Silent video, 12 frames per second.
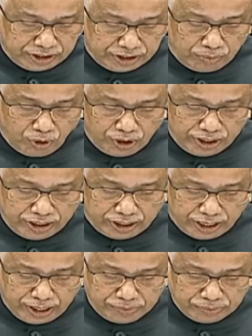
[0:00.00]
in the
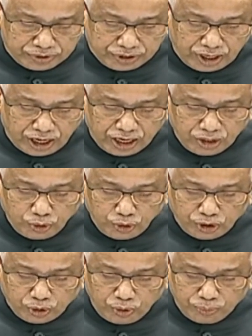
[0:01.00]
modern times and to
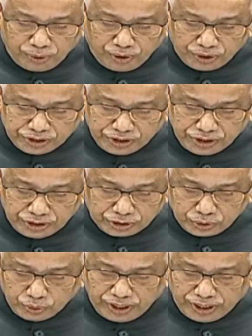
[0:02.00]
equip our
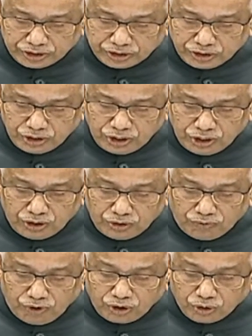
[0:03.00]
students
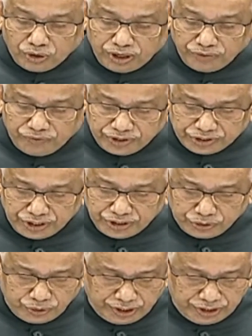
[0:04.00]
for 21st
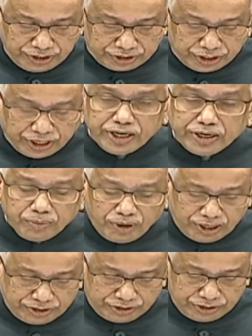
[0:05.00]
century skill
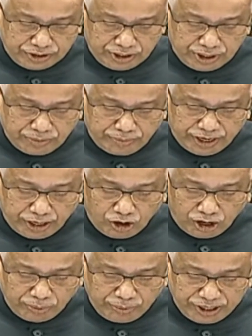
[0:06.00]
demands, my
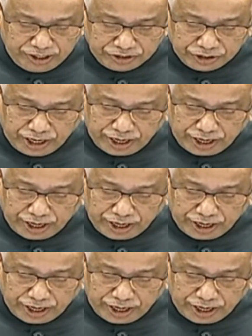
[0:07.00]
government is